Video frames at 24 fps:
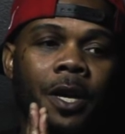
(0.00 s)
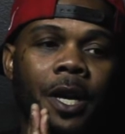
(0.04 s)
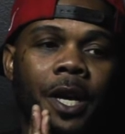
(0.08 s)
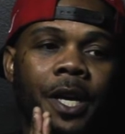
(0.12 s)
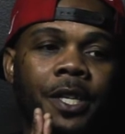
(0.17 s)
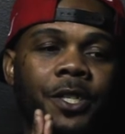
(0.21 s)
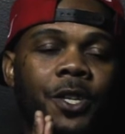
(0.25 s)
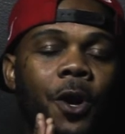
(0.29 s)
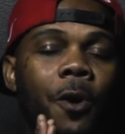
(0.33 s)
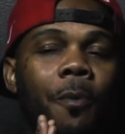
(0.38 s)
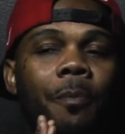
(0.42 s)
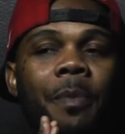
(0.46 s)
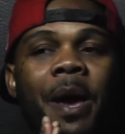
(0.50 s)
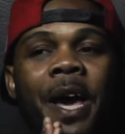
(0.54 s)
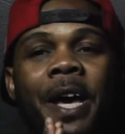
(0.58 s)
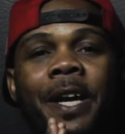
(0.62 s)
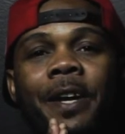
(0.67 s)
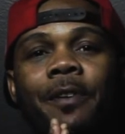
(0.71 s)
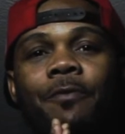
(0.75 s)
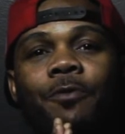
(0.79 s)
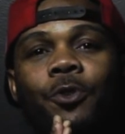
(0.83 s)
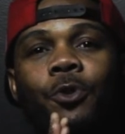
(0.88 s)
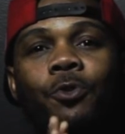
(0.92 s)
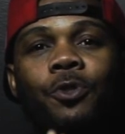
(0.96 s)
it don't
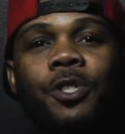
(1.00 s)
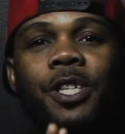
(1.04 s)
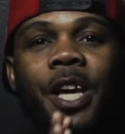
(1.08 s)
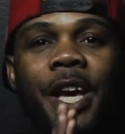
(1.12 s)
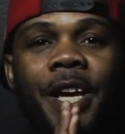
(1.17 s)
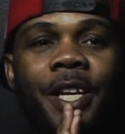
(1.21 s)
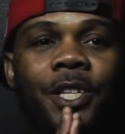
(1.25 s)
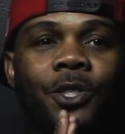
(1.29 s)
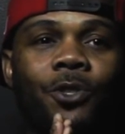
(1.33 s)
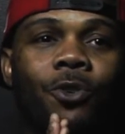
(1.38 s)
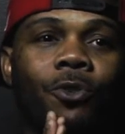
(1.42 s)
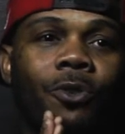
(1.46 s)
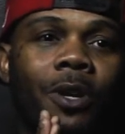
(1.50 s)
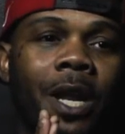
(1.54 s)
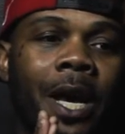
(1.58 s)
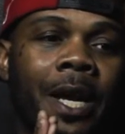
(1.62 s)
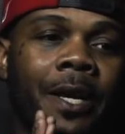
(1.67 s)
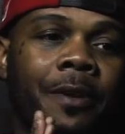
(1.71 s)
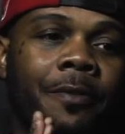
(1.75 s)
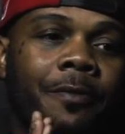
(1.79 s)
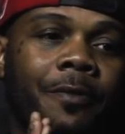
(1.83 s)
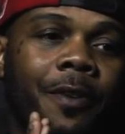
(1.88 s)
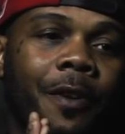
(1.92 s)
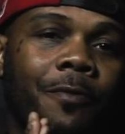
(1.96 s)
matter if you change your
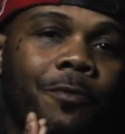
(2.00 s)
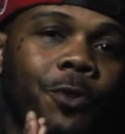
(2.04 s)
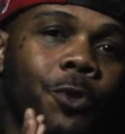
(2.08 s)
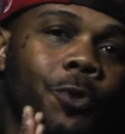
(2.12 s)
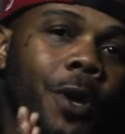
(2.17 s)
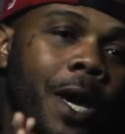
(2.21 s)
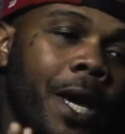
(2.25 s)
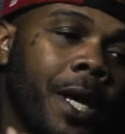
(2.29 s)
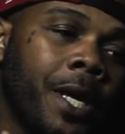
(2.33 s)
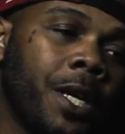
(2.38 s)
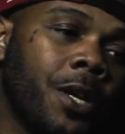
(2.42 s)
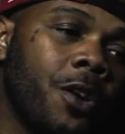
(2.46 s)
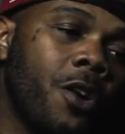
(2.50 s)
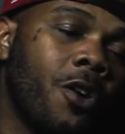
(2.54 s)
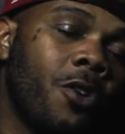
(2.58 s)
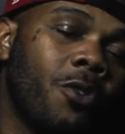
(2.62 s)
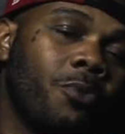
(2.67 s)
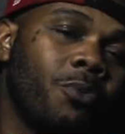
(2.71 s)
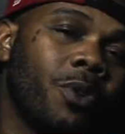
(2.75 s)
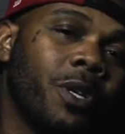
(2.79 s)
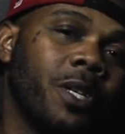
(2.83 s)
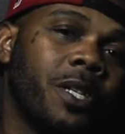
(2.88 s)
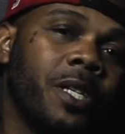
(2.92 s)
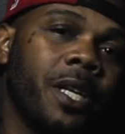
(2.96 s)
life, if you had it
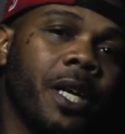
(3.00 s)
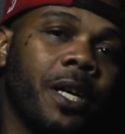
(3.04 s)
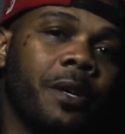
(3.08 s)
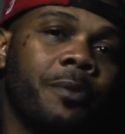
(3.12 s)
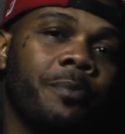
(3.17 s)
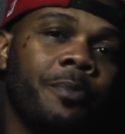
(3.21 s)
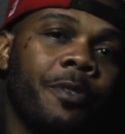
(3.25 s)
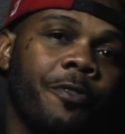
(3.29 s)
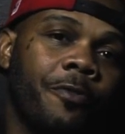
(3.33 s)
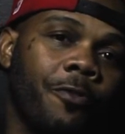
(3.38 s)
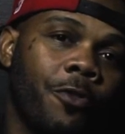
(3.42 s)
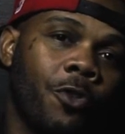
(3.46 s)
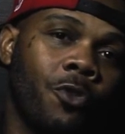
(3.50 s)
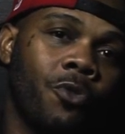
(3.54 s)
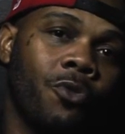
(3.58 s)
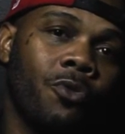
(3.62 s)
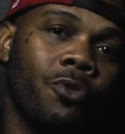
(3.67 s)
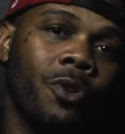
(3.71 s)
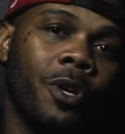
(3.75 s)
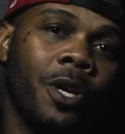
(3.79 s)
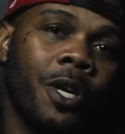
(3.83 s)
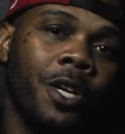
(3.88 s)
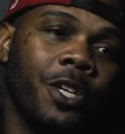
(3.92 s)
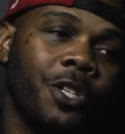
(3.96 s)
on with a nigga before,
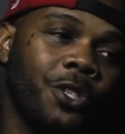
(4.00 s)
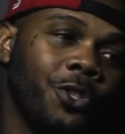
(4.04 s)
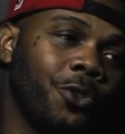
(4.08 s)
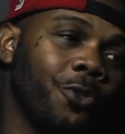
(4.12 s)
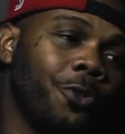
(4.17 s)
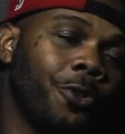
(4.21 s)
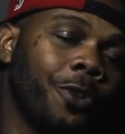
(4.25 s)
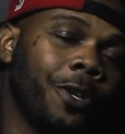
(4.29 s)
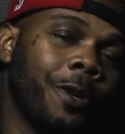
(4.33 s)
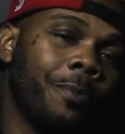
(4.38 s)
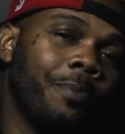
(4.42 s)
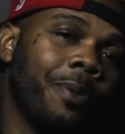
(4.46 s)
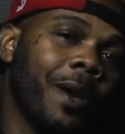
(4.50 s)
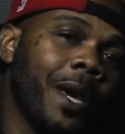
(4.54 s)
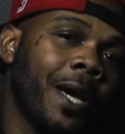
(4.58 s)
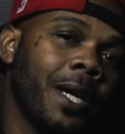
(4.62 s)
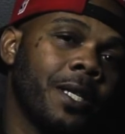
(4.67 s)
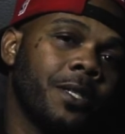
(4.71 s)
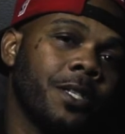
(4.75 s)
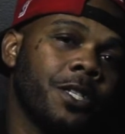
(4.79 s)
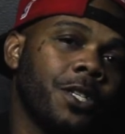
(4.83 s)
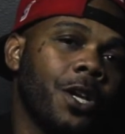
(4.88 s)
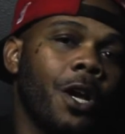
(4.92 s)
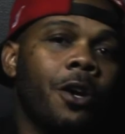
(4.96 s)
you know, in the
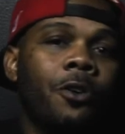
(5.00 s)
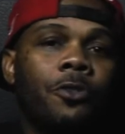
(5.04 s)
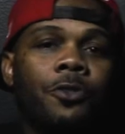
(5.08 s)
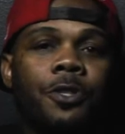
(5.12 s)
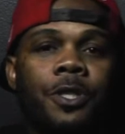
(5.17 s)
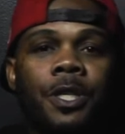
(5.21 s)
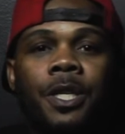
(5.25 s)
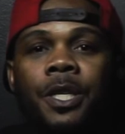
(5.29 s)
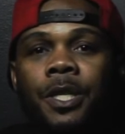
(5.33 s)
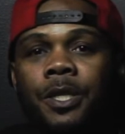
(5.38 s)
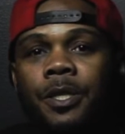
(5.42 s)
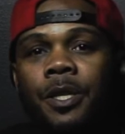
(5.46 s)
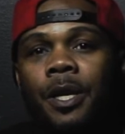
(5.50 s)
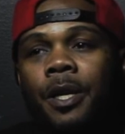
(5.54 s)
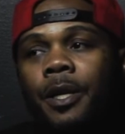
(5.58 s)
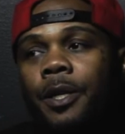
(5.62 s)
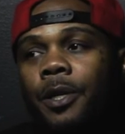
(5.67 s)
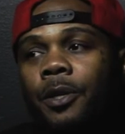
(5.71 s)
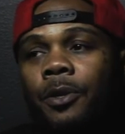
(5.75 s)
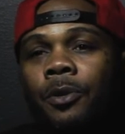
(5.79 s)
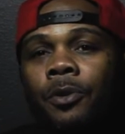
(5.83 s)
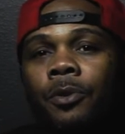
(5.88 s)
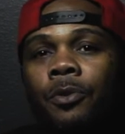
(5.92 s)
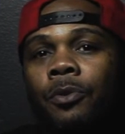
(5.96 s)
past, and y'all see each other,
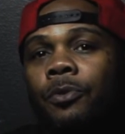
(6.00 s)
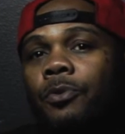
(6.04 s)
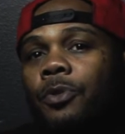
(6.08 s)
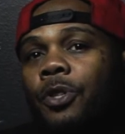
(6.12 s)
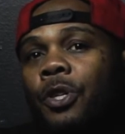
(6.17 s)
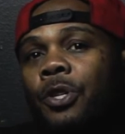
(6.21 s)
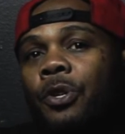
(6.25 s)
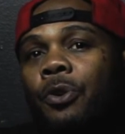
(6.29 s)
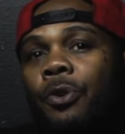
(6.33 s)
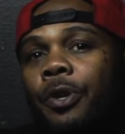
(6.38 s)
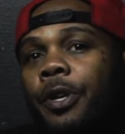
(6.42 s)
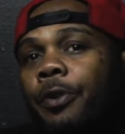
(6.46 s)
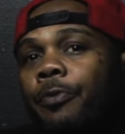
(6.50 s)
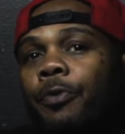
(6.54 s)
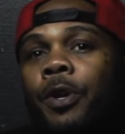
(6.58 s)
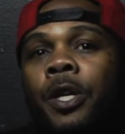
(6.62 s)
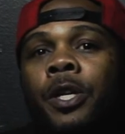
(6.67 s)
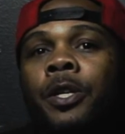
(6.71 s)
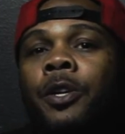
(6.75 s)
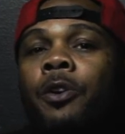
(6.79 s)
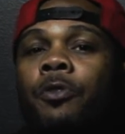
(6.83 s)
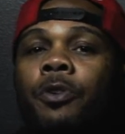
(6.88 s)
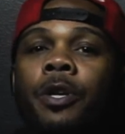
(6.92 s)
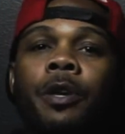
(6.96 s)
you know, he
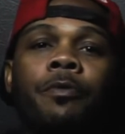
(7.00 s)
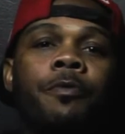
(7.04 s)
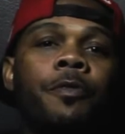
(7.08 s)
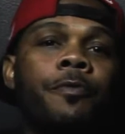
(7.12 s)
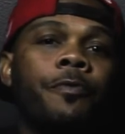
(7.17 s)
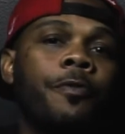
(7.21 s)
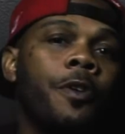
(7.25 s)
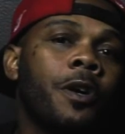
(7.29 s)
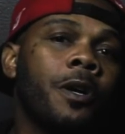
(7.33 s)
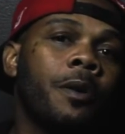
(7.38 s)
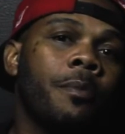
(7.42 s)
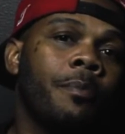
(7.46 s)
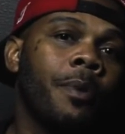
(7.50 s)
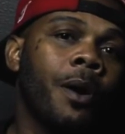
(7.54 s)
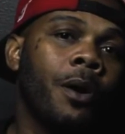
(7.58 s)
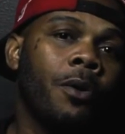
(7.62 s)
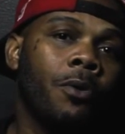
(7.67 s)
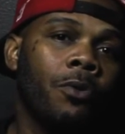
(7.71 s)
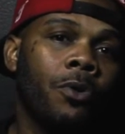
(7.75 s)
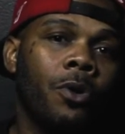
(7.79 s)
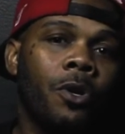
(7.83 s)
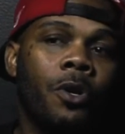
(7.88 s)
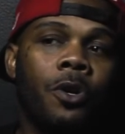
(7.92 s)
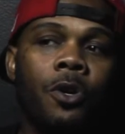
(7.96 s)
really don't give a fuck
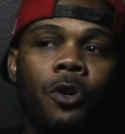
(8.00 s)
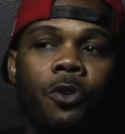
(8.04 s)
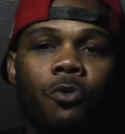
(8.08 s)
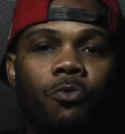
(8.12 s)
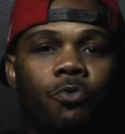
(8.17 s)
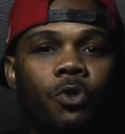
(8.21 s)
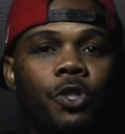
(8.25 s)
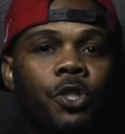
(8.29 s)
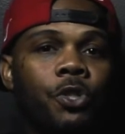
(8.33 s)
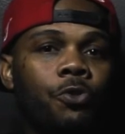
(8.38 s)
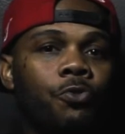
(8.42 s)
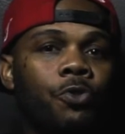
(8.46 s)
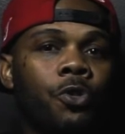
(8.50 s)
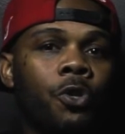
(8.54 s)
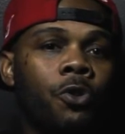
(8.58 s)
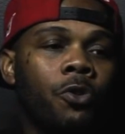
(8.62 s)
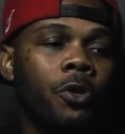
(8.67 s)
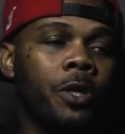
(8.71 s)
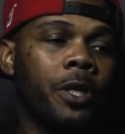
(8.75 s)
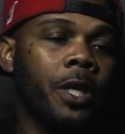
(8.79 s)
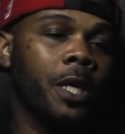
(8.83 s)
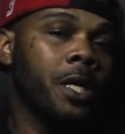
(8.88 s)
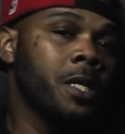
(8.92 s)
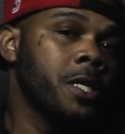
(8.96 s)
about what you
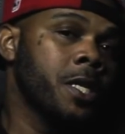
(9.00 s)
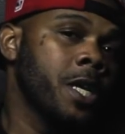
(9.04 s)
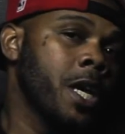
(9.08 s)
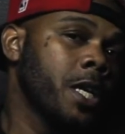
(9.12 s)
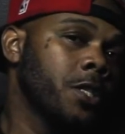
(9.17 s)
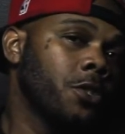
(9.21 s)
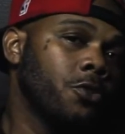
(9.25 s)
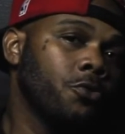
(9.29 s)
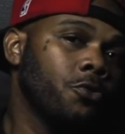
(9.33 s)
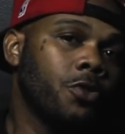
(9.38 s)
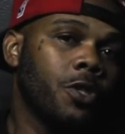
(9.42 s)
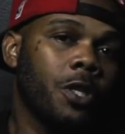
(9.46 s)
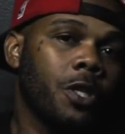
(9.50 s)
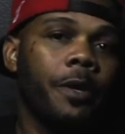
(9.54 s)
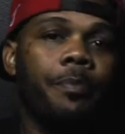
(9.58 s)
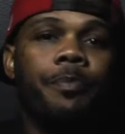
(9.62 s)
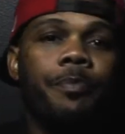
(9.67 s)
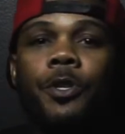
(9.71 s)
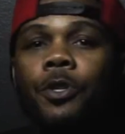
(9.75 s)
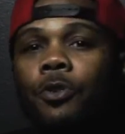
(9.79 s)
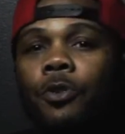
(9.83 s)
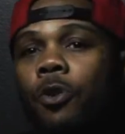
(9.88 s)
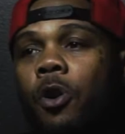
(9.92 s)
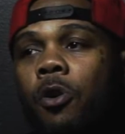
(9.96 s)
doing. Nigga catch you
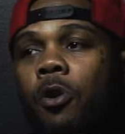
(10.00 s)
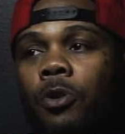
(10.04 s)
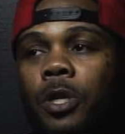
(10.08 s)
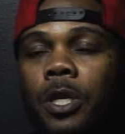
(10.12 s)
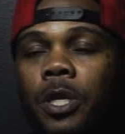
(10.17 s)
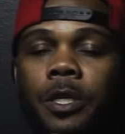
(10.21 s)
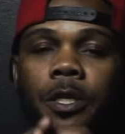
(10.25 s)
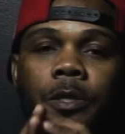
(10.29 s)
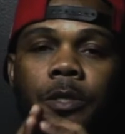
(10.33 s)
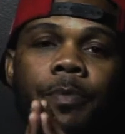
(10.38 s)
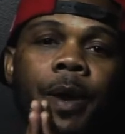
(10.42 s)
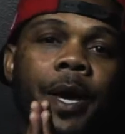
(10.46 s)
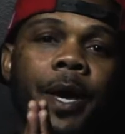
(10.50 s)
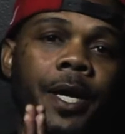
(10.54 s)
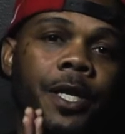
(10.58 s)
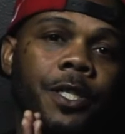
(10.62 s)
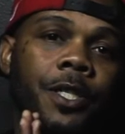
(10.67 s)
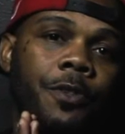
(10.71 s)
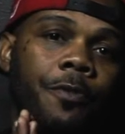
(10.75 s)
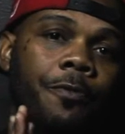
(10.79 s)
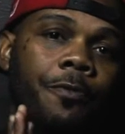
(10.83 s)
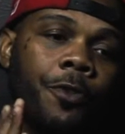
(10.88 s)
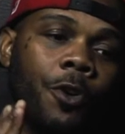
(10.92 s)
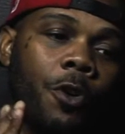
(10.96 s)
slipping, you're gonna get
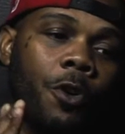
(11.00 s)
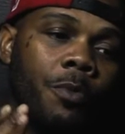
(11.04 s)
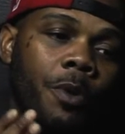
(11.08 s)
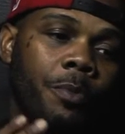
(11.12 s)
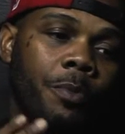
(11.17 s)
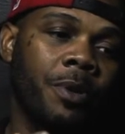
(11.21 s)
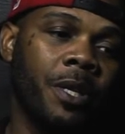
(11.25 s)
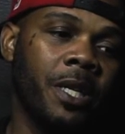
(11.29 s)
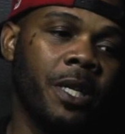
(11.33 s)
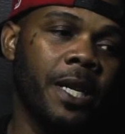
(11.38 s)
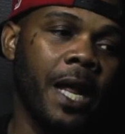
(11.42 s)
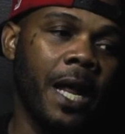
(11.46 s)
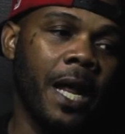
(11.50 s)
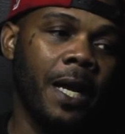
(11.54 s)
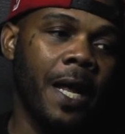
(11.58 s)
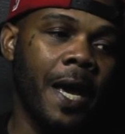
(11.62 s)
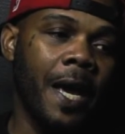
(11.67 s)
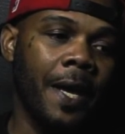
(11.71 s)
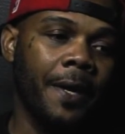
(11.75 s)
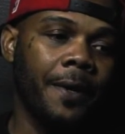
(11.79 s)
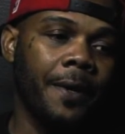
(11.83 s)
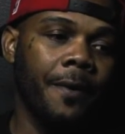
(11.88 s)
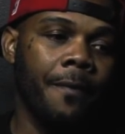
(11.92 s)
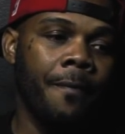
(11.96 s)
smashed, you feel me? But in
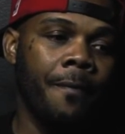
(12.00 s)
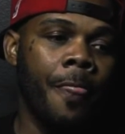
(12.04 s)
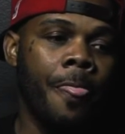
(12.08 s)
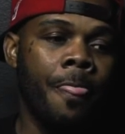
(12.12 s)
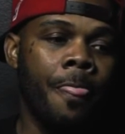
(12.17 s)
Atlanta,